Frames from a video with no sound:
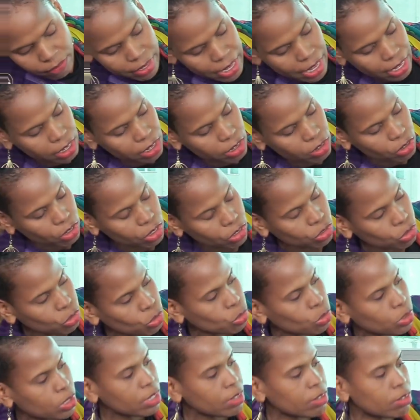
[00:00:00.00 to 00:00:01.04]
that look.
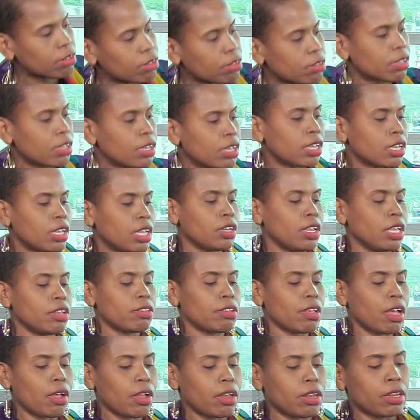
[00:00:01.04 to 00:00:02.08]
So this is
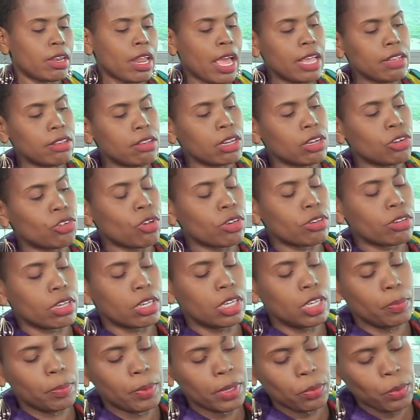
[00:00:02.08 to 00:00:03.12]
a nice little dress. You
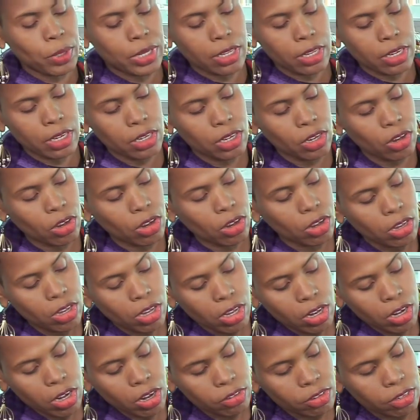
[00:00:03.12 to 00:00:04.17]
keep it within your
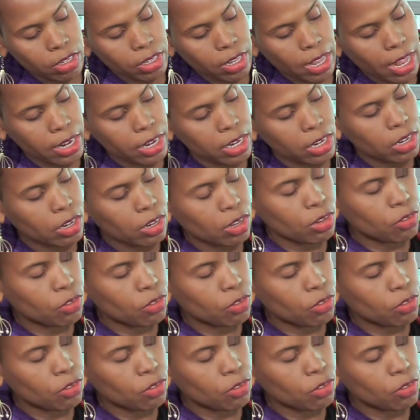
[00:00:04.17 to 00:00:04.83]
closet, and it's